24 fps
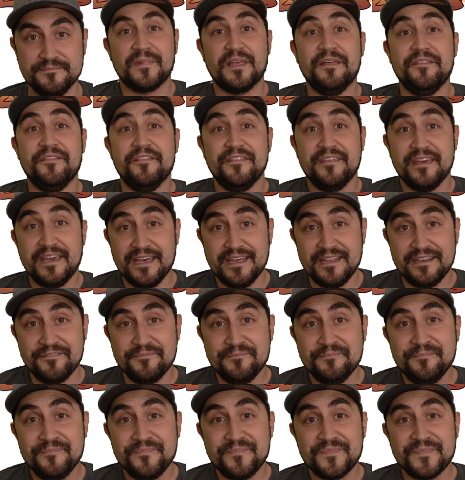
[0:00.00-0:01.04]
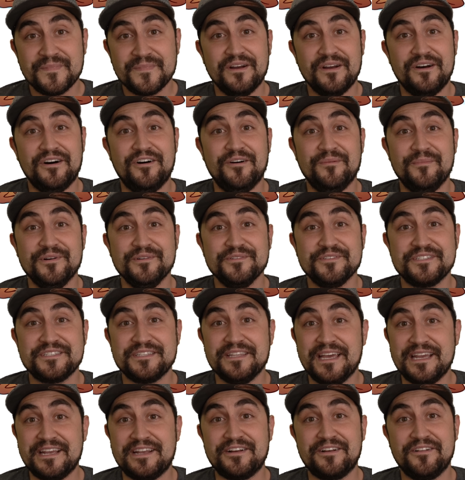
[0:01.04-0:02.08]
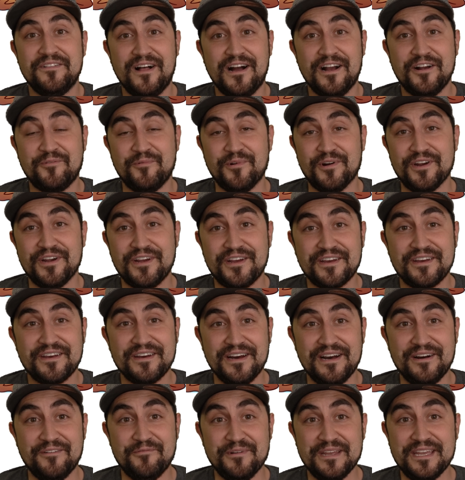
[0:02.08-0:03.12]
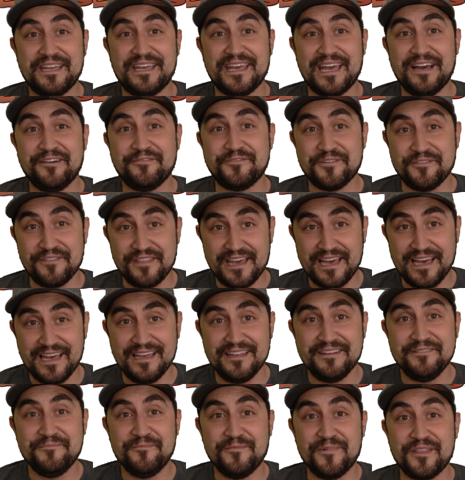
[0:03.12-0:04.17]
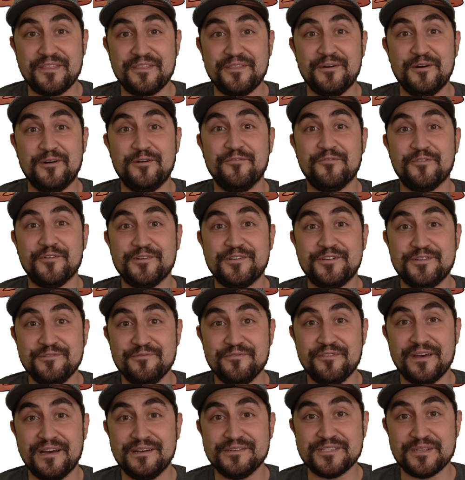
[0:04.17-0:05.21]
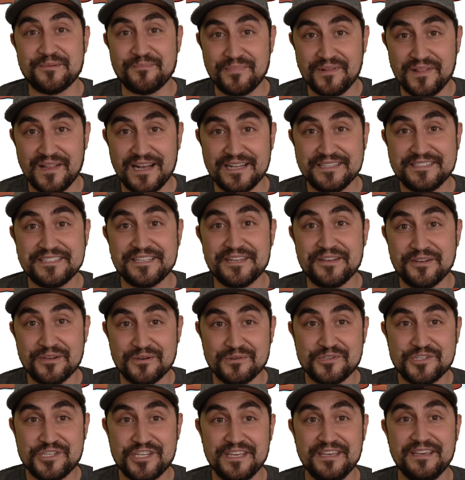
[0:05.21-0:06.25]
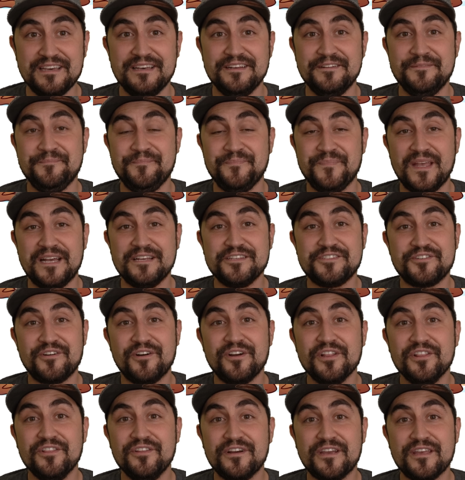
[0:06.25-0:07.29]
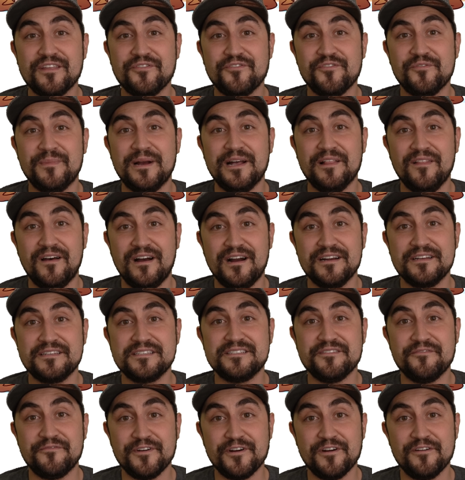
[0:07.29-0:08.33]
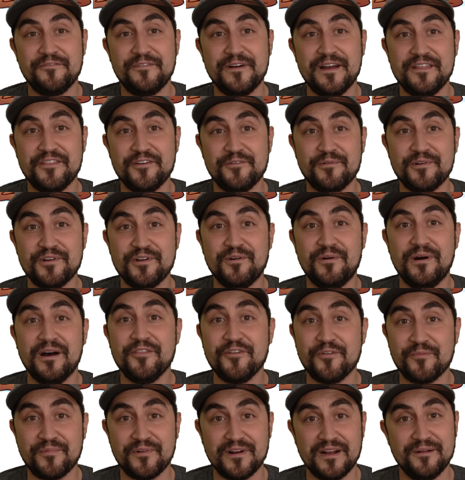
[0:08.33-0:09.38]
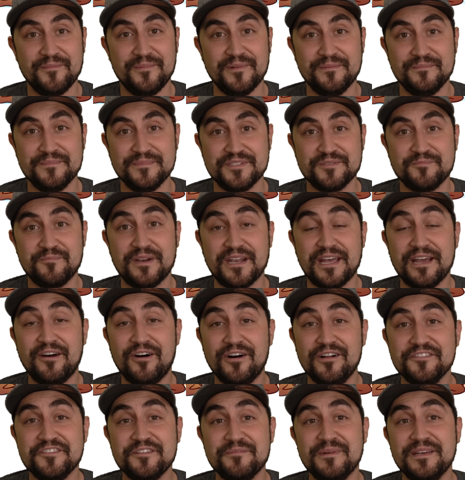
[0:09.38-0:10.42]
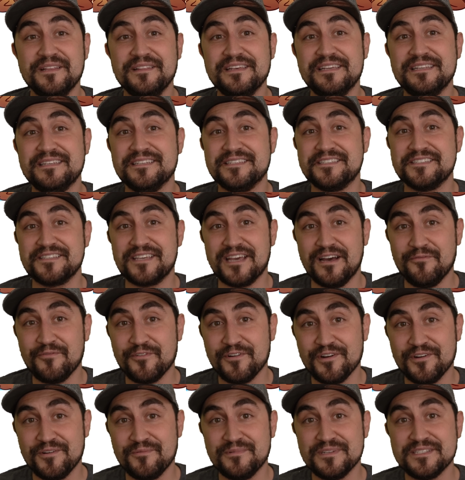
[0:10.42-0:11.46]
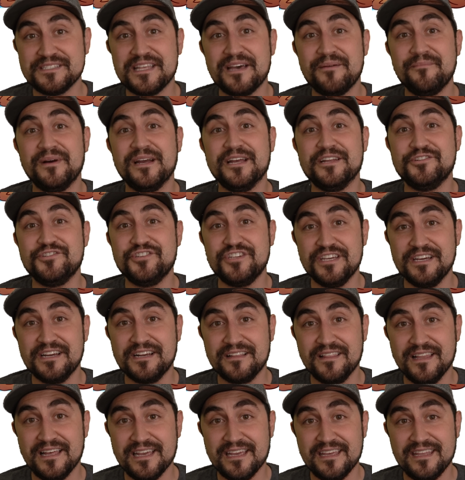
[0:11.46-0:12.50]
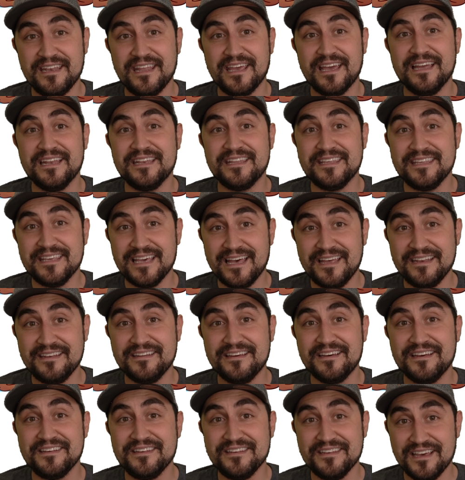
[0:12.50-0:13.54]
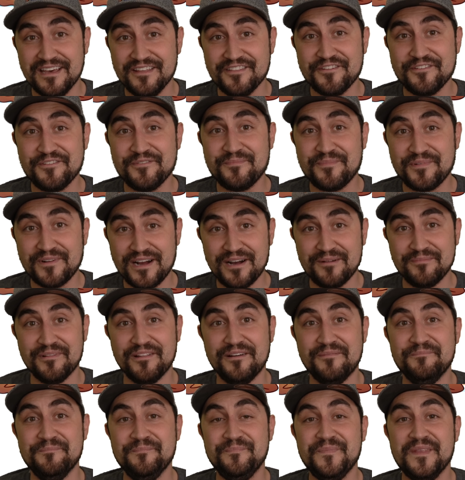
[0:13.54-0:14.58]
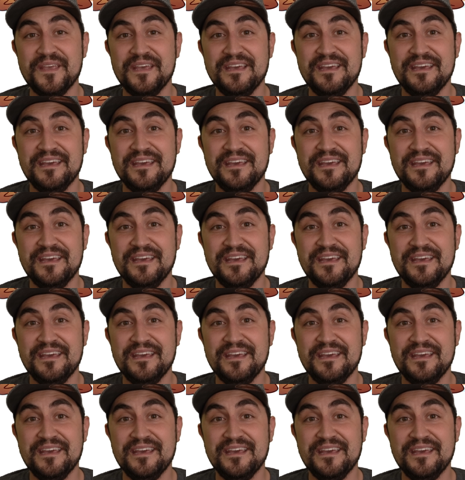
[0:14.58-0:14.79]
And then, almost like clockwork, a week after that, with over 2,000 plots and no chia, I started looking through my logs to verify there were no other problems. What I ultimately discovered was that my chia client had yet another problem.